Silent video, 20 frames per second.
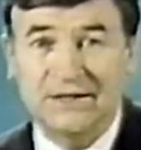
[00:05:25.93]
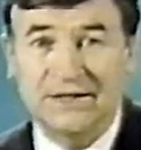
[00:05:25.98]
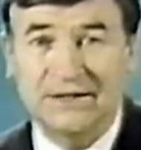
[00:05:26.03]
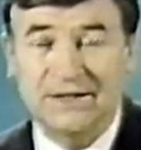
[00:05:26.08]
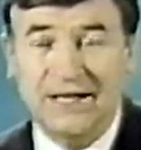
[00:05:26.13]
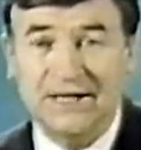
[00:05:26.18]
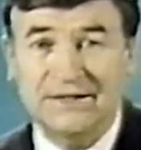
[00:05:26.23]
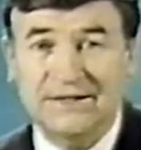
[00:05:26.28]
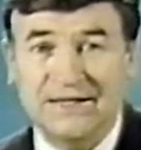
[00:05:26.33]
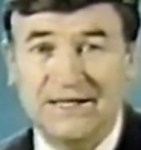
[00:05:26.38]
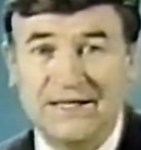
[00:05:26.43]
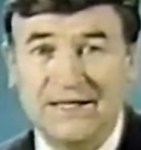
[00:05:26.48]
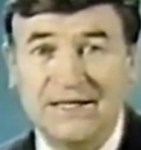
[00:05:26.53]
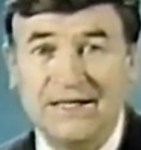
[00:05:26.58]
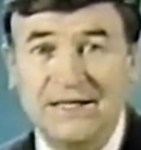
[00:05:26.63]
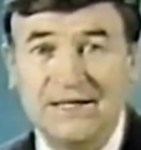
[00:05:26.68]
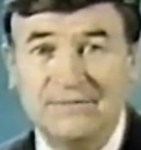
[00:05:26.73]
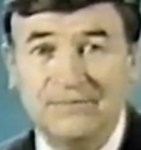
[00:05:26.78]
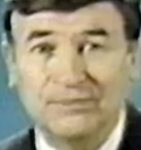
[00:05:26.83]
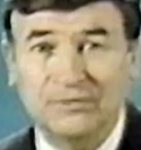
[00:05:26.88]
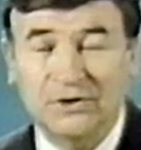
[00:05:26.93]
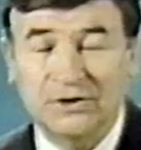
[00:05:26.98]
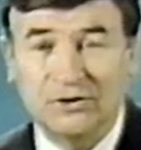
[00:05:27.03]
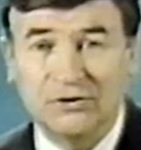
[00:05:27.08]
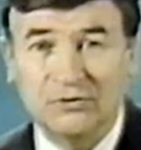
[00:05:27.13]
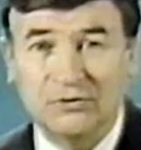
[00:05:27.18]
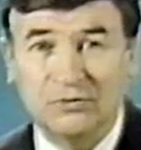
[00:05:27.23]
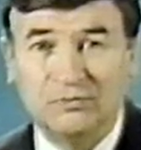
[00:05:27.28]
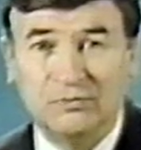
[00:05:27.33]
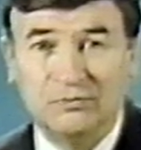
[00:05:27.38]
That key
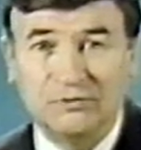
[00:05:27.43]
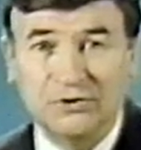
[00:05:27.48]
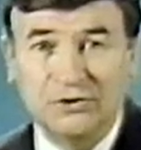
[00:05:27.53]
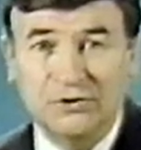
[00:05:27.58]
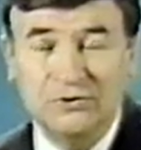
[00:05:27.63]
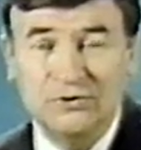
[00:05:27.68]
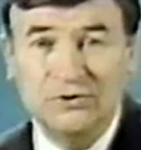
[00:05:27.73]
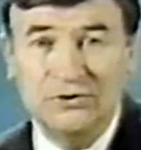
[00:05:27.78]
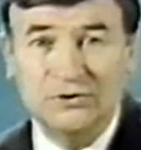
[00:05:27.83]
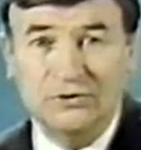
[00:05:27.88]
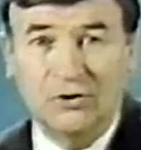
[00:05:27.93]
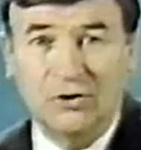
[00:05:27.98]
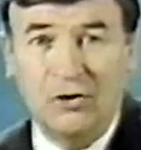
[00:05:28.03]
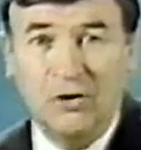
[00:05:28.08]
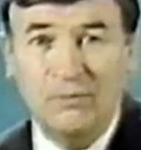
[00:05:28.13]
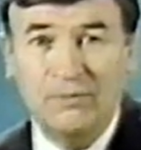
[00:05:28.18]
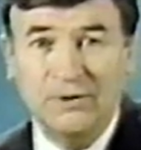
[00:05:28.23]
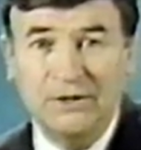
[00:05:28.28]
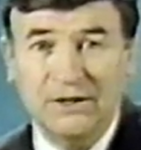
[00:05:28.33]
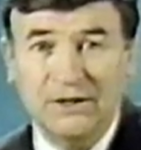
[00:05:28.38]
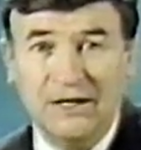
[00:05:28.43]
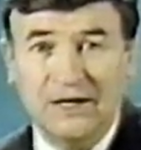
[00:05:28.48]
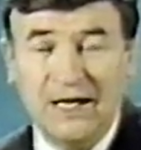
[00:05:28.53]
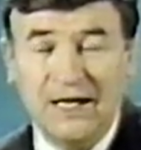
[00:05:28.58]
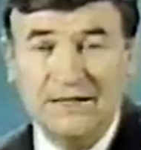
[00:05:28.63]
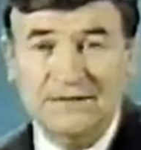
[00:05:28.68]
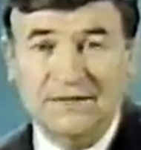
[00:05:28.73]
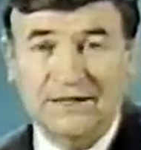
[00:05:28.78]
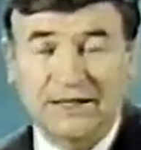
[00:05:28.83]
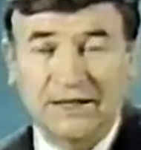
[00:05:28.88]
you use to open the
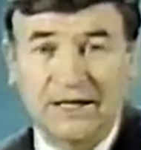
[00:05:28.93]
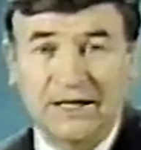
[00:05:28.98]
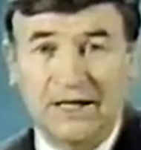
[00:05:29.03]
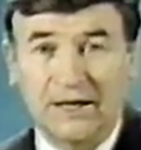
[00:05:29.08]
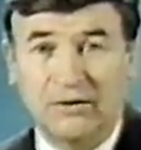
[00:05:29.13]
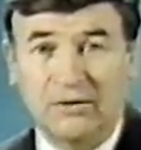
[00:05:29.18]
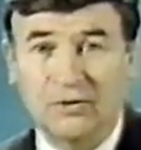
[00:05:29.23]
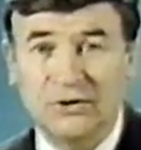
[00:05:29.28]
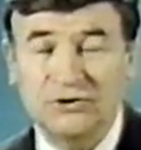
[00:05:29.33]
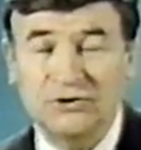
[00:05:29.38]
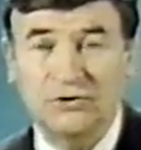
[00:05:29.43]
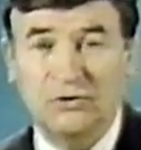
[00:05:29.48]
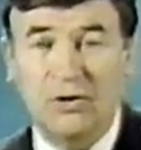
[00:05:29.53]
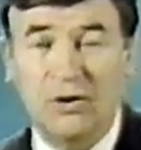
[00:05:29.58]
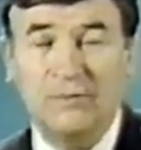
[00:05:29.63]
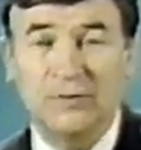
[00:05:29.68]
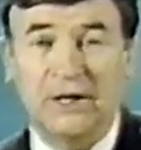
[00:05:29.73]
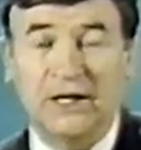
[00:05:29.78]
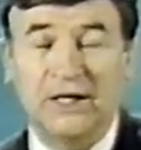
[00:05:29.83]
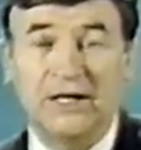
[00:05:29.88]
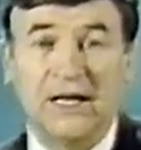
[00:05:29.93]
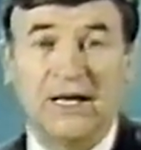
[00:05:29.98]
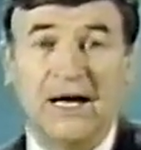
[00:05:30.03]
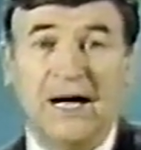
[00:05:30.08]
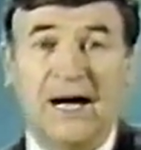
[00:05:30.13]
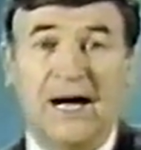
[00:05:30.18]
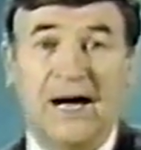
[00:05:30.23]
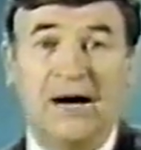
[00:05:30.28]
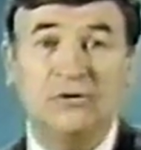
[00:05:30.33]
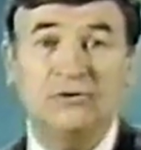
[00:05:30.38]
closet. And once you open it,
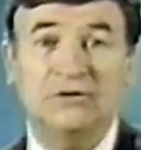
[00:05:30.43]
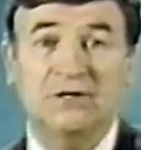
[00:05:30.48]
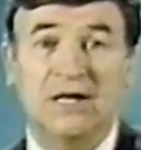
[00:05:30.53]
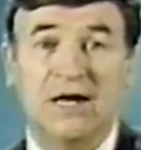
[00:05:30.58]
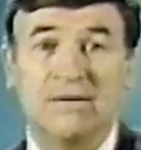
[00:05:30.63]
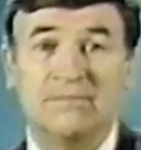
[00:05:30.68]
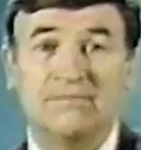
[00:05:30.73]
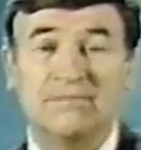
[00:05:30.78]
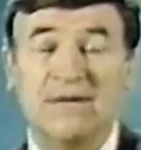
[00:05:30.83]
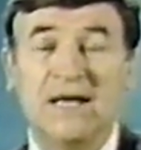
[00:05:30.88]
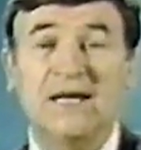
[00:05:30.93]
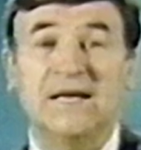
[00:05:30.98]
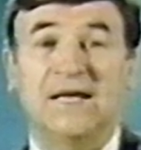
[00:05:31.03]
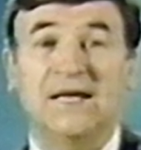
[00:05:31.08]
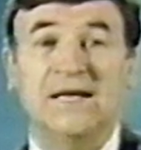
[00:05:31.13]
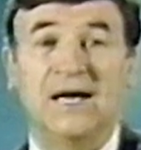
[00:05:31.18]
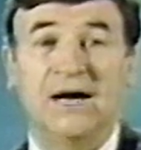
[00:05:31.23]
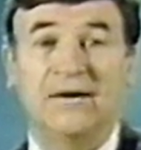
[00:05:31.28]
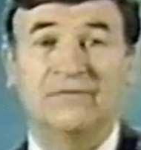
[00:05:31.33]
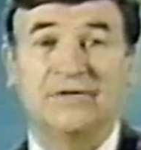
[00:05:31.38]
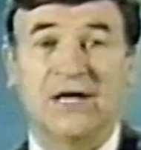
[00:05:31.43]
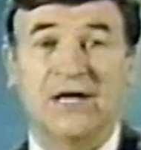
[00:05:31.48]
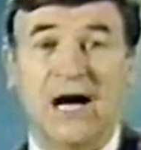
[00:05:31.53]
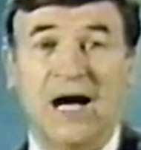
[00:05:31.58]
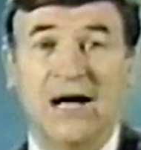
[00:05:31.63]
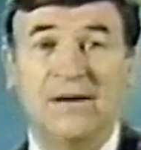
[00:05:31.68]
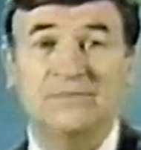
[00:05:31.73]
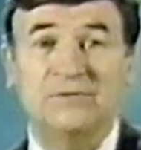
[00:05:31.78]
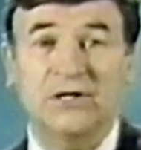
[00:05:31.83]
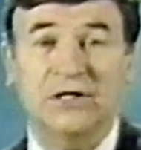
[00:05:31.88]
out come many of the
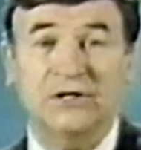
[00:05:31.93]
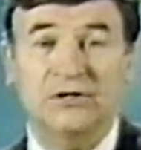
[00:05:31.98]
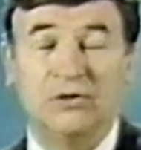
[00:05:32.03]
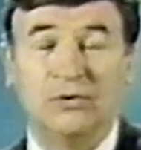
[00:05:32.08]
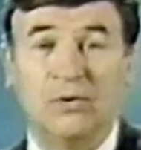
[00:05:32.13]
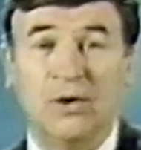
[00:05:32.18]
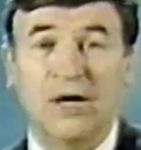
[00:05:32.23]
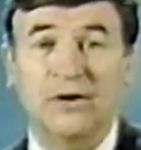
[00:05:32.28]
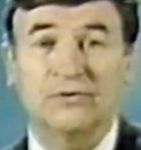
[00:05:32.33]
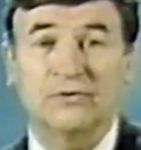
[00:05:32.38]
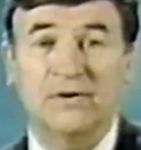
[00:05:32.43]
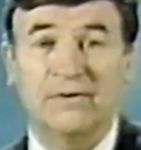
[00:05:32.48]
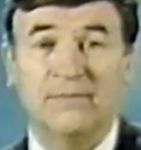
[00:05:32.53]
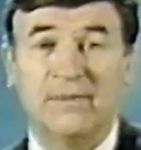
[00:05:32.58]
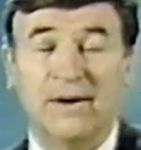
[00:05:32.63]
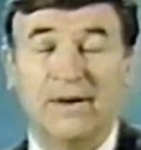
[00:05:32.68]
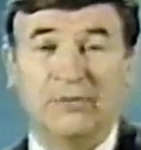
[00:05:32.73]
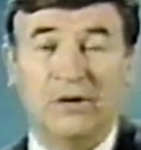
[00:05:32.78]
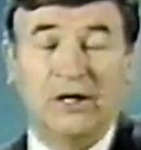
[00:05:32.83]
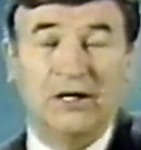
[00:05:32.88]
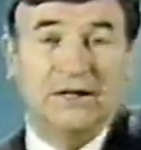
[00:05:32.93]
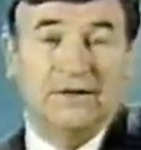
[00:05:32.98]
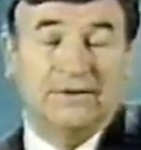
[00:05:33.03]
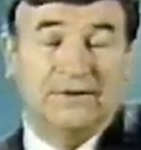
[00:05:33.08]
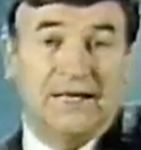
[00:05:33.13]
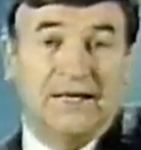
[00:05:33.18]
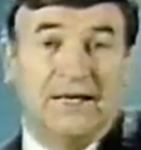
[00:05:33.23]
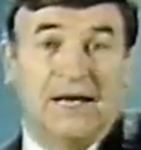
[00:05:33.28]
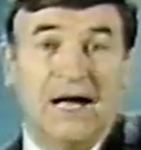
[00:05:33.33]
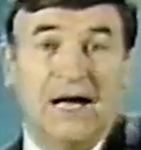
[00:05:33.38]
object you want to remember.
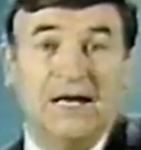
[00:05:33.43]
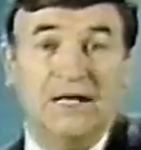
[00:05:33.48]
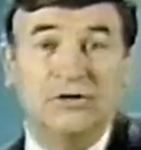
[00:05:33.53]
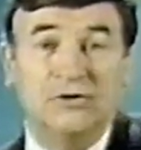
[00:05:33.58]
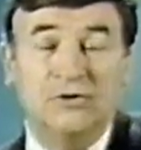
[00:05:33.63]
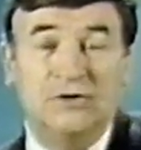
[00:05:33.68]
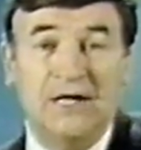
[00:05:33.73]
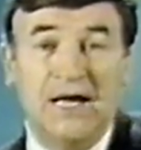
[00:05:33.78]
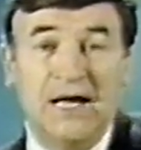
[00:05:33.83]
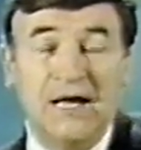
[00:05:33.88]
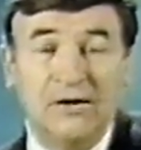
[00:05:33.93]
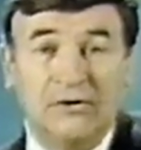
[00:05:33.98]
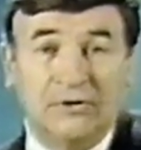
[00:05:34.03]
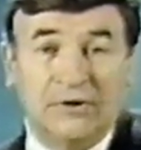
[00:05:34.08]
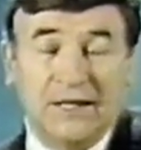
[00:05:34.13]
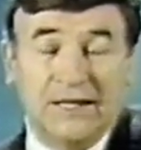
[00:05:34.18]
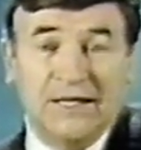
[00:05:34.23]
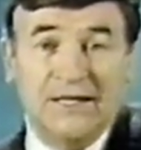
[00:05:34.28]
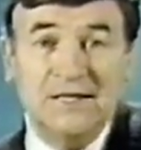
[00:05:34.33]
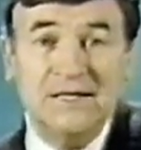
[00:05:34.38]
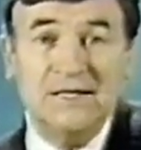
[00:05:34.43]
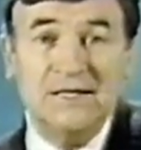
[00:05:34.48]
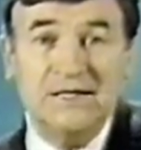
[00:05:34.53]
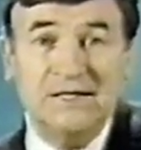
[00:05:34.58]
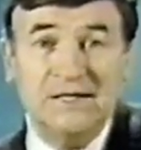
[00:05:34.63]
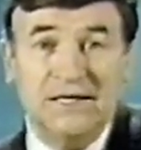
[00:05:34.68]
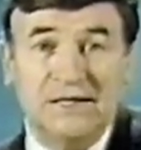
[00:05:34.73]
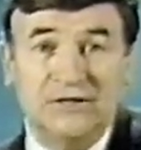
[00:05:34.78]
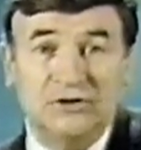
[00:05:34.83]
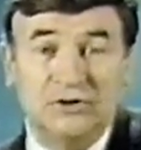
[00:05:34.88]
They knock you down,
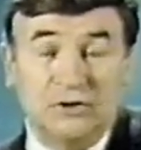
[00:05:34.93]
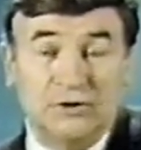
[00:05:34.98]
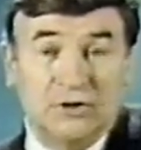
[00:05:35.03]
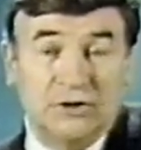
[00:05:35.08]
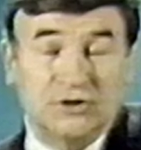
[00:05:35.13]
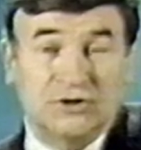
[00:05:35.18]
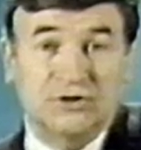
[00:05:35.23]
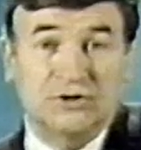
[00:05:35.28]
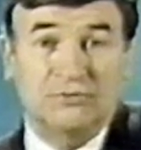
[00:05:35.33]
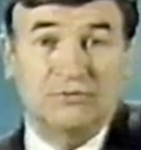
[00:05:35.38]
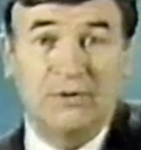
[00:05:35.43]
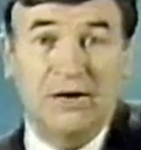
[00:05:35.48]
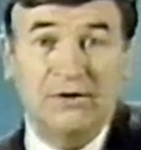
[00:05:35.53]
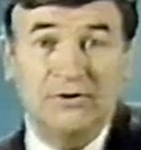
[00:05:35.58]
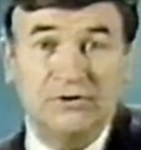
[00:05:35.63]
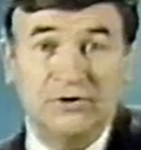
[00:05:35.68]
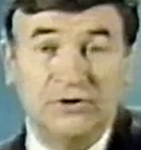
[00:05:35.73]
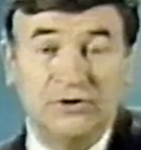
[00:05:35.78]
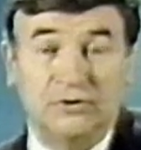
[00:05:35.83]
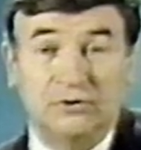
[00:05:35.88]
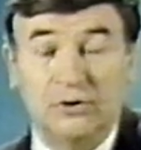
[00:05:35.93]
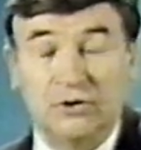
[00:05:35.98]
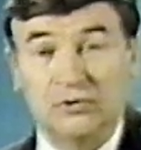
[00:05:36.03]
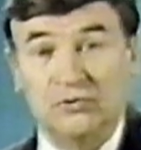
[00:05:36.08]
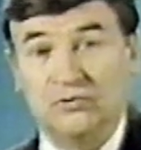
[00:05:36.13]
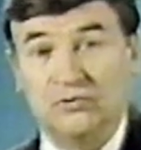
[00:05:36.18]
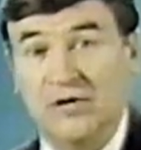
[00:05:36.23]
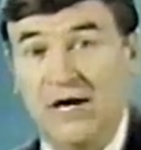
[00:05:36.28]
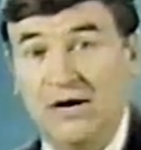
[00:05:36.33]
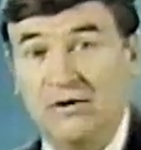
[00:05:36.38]
inundate you, smother you,
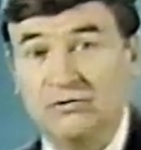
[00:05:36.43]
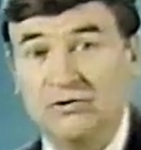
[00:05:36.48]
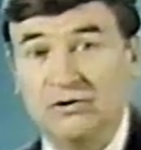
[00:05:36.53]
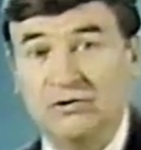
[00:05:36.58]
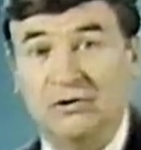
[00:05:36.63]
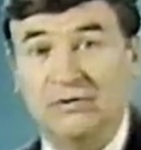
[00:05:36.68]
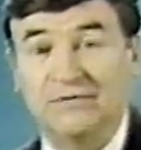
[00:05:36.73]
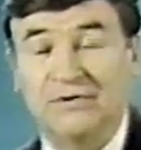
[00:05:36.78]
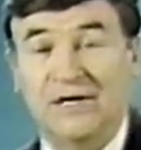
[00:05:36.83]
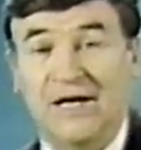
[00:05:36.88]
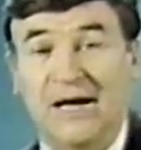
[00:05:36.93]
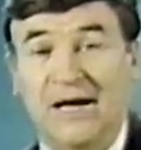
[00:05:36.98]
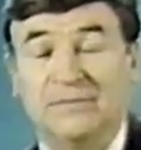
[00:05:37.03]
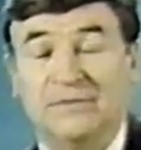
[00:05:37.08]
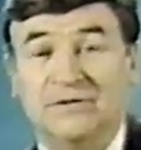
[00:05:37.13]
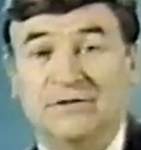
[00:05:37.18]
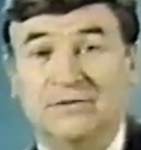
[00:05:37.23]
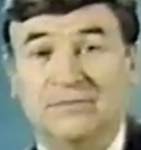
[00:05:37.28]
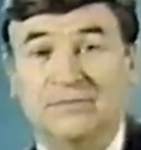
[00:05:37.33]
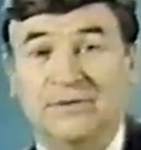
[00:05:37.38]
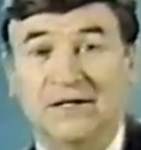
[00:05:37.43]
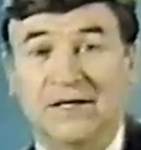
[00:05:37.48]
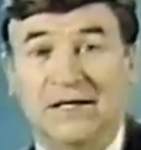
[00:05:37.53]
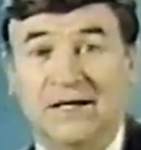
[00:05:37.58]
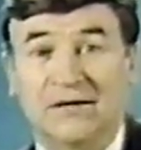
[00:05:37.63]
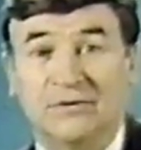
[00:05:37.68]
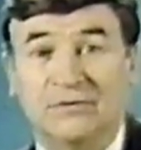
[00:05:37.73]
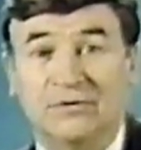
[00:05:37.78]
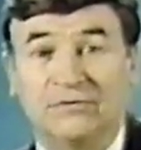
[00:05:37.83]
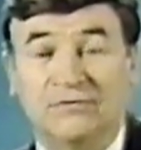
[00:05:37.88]
drown you if it happens to be in
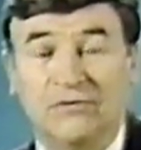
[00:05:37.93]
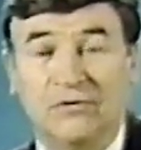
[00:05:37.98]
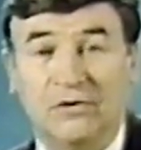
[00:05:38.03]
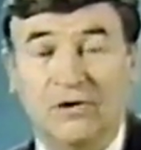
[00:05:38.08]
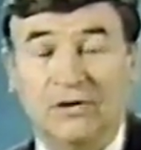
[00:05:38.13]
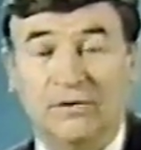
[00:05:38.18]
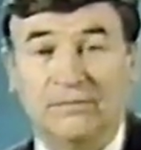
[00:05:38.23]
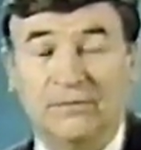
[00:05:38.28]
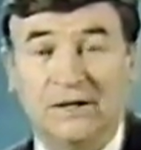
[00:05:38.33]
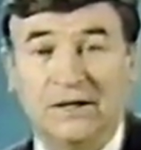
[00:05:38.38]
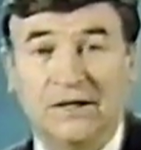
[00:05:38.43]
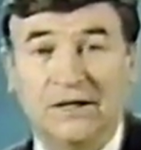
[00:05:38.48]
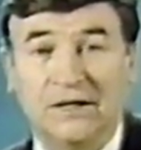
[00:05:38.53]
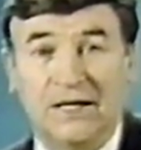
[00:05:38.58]
liquid form.